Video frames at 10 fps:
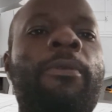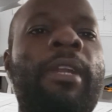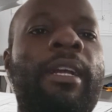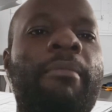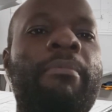
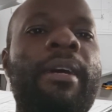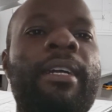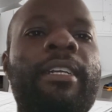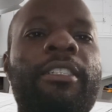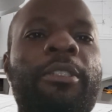Welcome
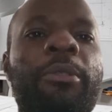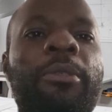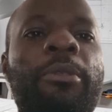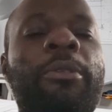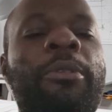back
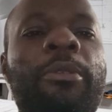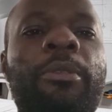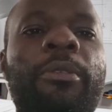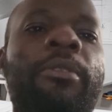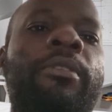to
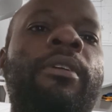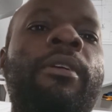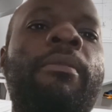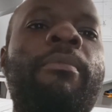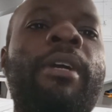
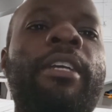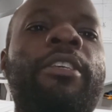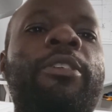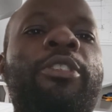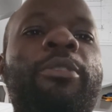my
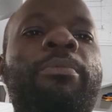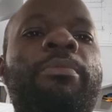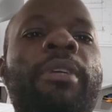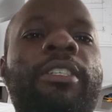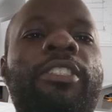YouTube
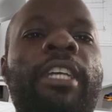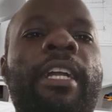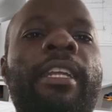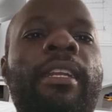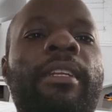
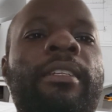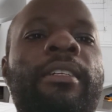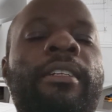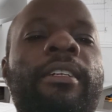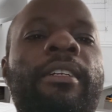channel,
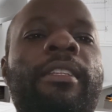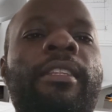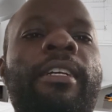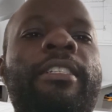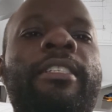
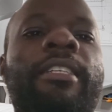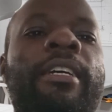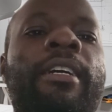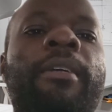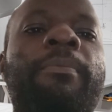that is
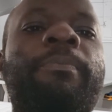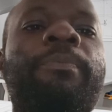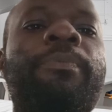at